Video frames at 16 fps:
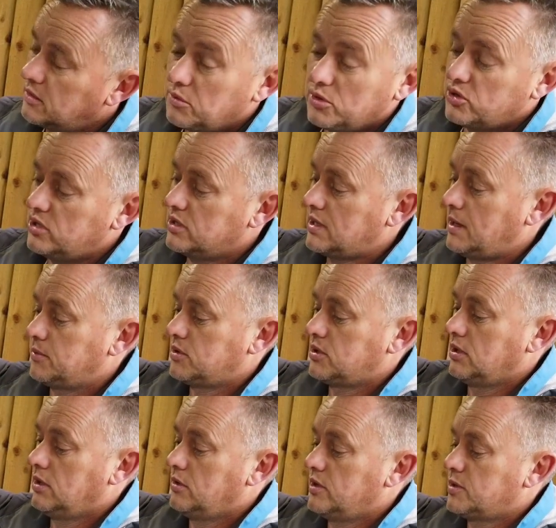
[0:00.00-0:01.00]
which is
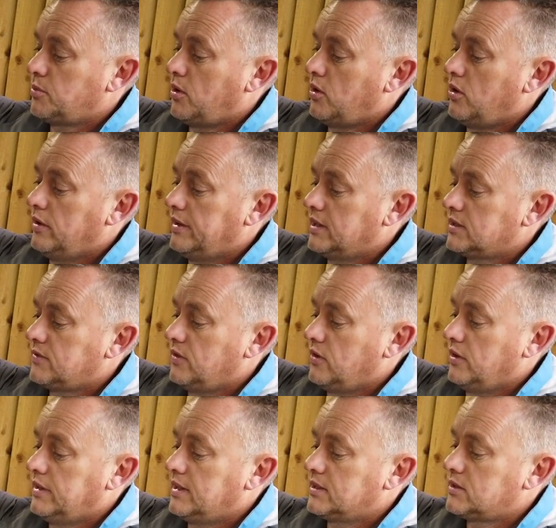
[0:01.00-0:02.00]
absolutely spot on that's
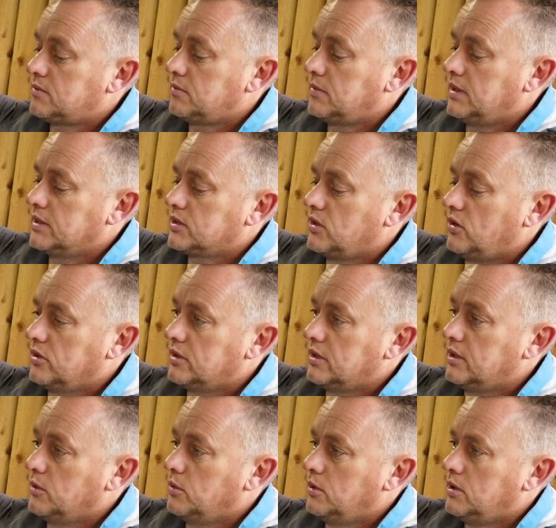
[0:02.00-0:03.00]
fine that's that's
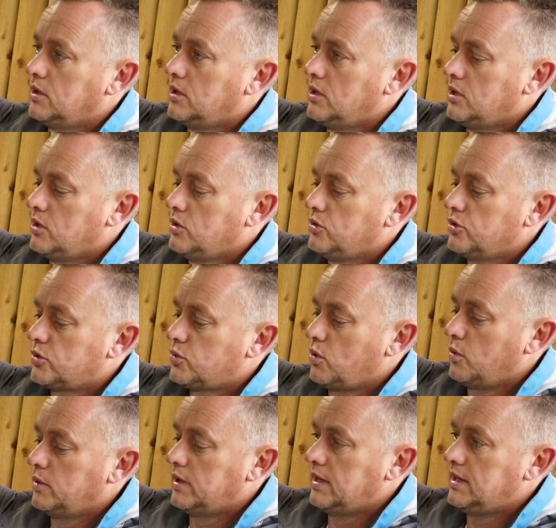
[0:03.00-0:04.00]
ideal just
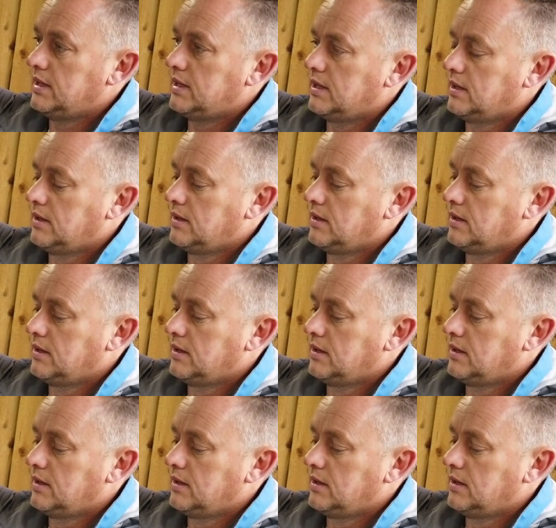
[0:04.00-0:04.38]
what we need